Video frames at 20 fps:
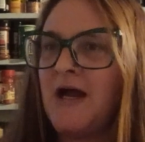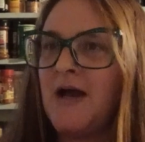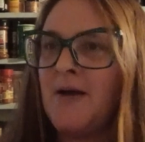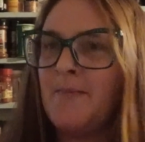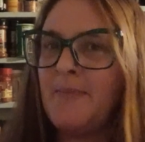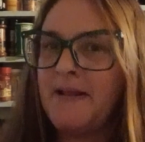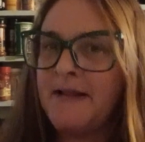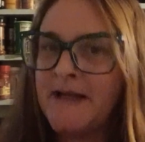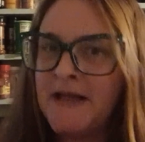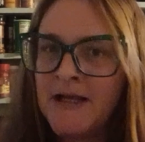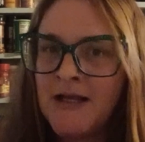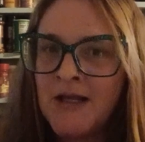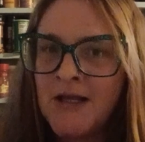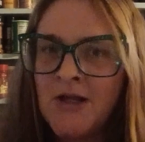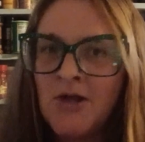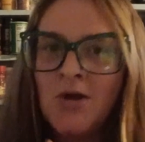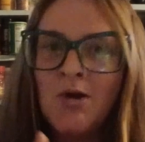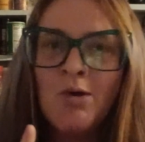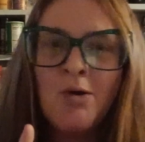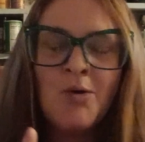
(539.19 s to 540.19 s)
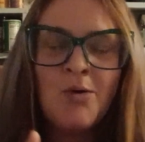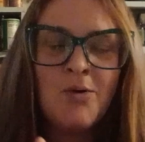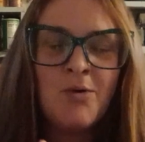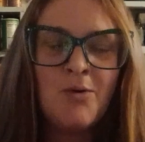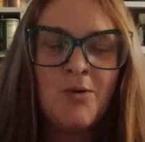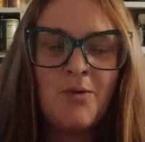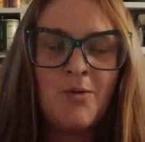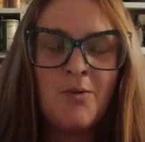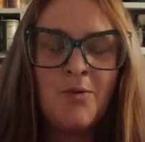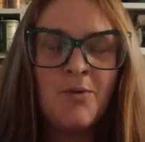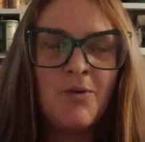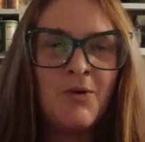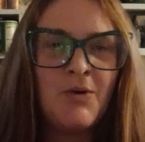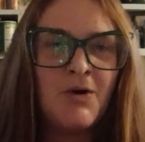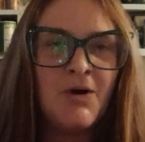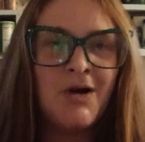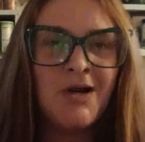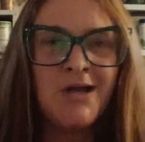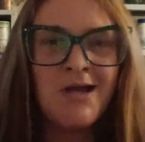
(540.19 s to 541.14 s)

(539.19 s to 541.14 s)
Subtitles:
bling or